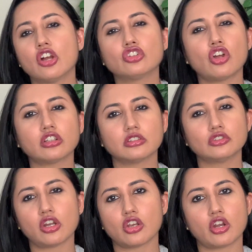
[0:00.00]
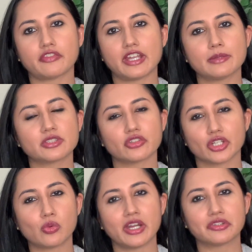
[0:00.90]
not a lot of items are
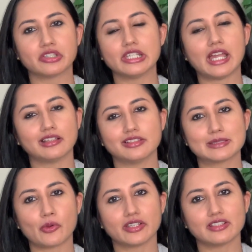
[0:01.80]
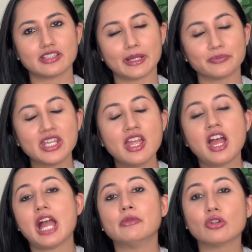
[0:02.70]
required really at this point in time.
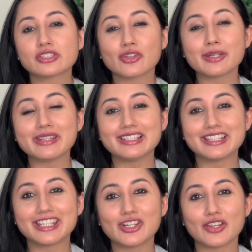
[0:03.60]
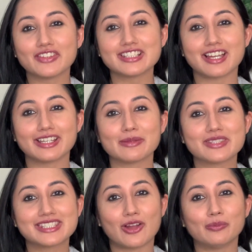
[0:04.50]
I'm also going to be linking all of these
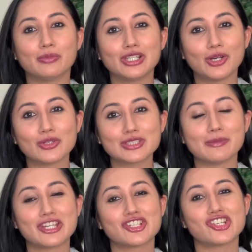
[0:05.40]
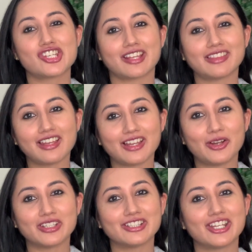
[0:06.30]
items down below, so make sure to check that
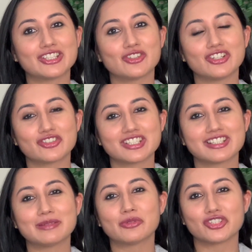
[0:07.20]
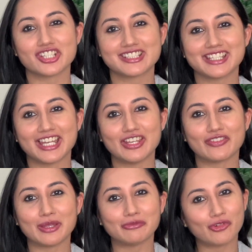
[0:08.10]
out in case you're interested in purchasing any
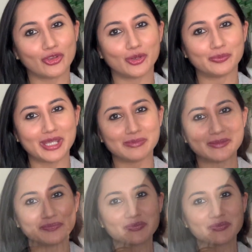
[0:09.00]
of them for your baby.